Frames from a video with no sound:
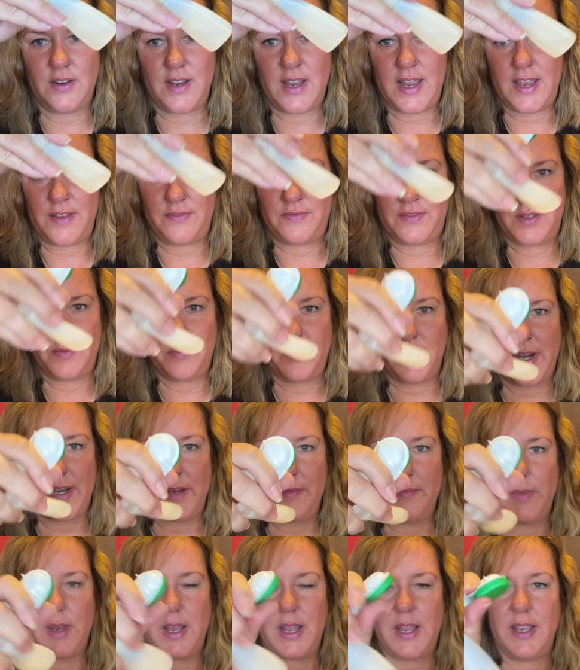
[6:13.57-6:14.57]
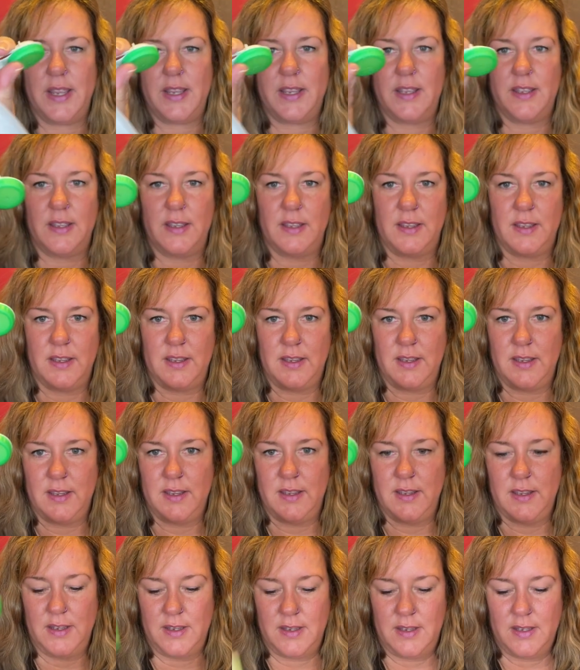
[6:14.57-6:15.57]
I have to bring my
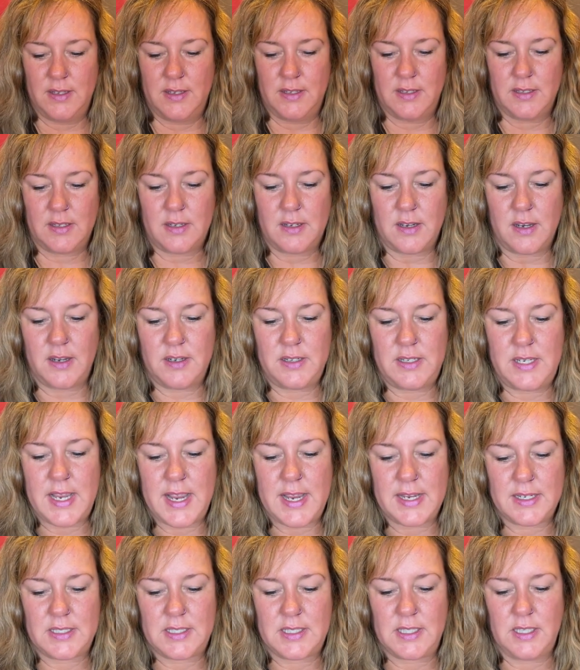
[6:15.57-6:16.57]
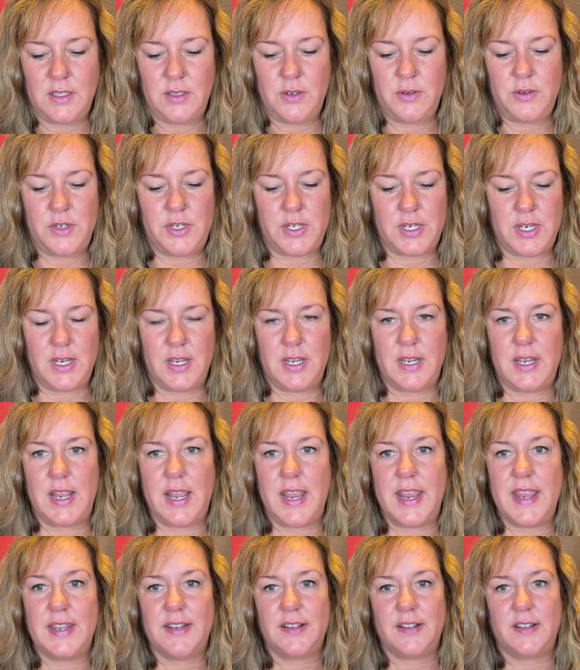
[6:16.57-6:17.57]
contact solution
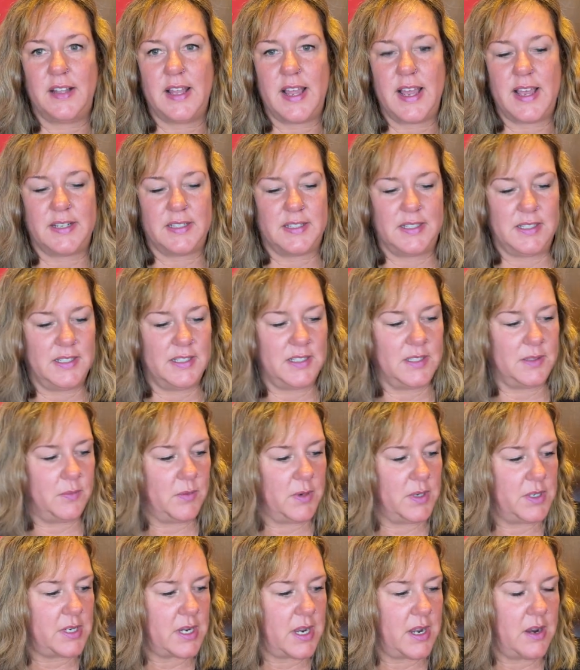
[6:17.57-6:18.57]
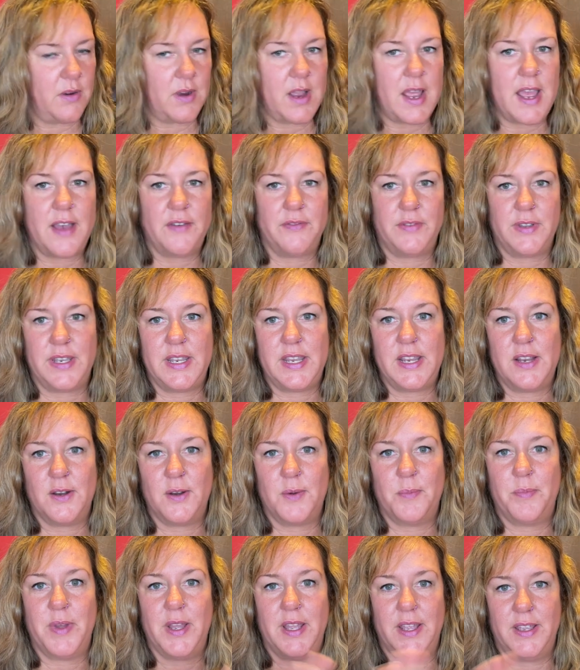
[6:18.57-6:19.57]
and glasses, which I don't have in
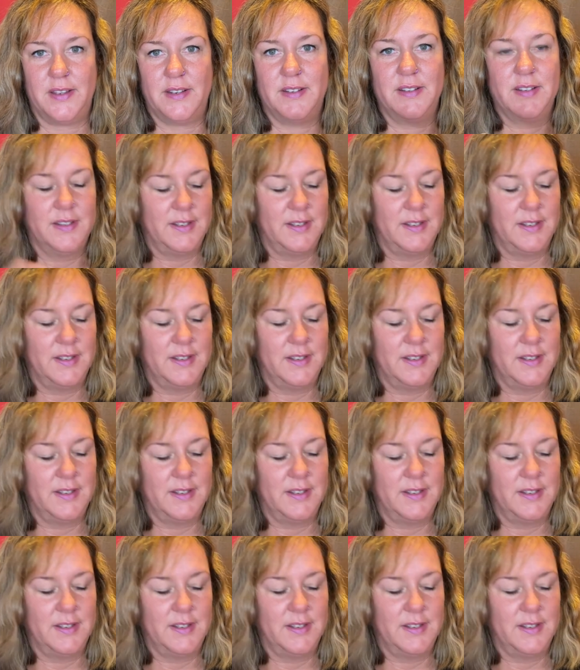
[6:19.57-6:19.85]
here, but,